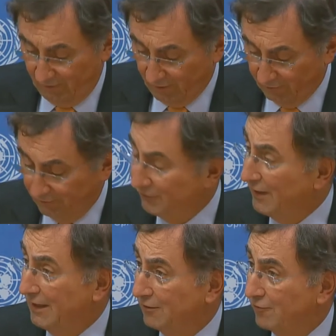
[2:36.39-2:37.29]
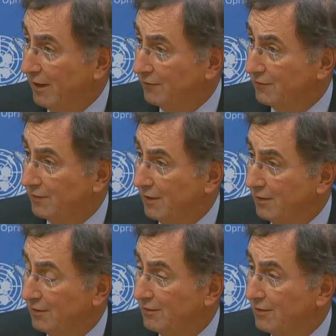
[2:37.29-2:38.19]
countries can address
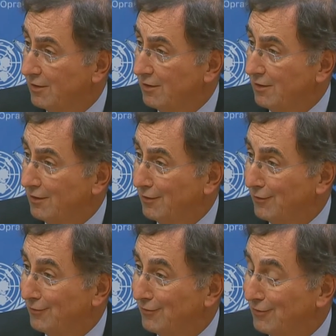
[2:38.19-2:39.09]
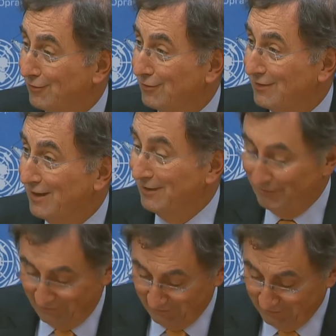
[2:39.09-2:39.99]
uh,
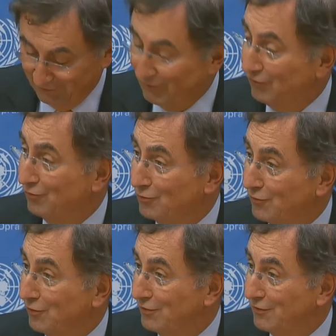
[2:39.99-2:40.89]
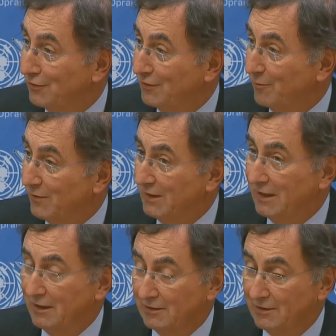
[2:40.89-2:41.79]
the, the, this issue. So this is
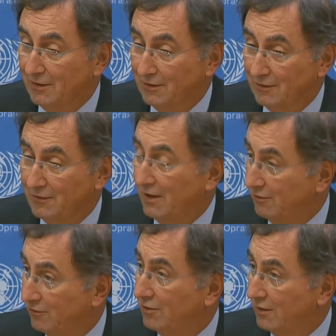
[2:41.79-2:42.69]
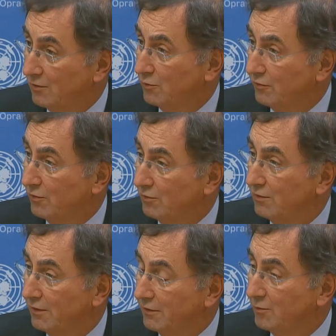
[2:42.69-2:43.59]
something that uh, the Secretary General has also
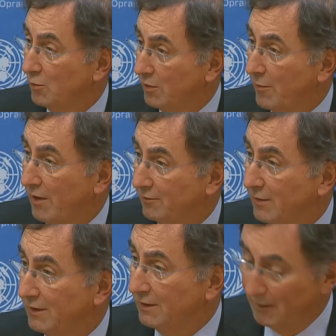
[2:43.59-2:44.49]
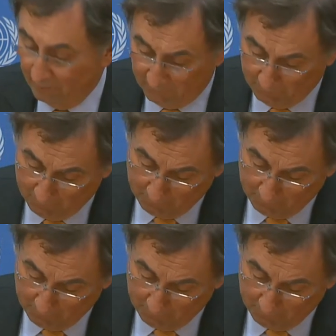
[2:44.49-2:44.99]
uh, spoke about many times.